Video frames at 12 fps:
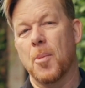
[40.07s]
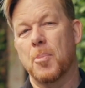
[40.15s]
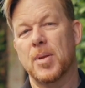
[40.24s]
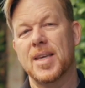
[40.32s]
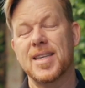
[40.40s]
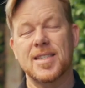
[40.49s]

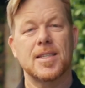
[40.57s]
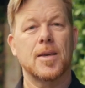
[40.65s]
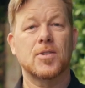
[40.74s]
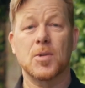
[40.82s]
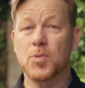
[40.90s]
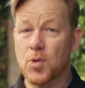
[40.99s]
Please
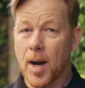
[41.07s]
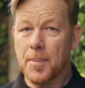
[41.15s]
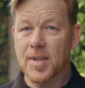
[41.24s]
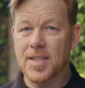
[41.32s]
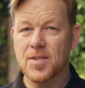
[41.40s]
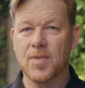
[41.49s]
subscribe
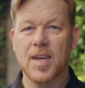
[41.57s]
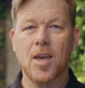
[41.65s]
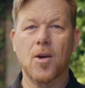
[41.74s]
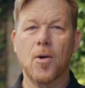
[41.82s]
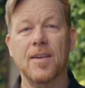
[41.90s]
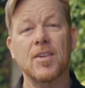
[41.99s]
to this
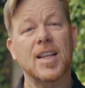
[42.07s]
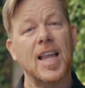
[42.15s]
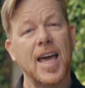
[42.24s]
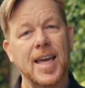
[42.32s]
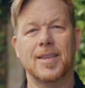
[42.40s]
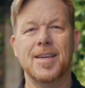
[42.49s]
video, give it a
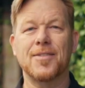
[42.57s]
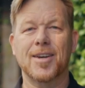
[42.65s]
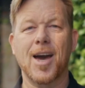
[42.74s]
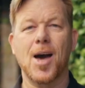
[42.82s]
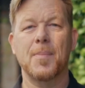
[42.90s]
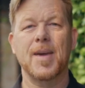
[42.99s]
like, leave a
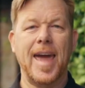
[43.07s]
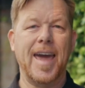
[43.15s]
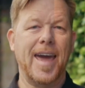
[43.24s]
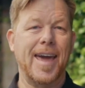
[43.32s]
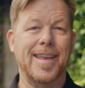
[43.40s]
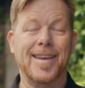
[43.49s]
comment,
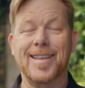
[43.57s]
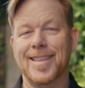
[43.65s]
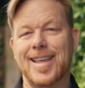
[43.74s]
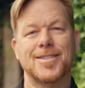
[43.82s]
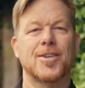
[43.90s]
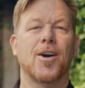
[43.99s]
and let's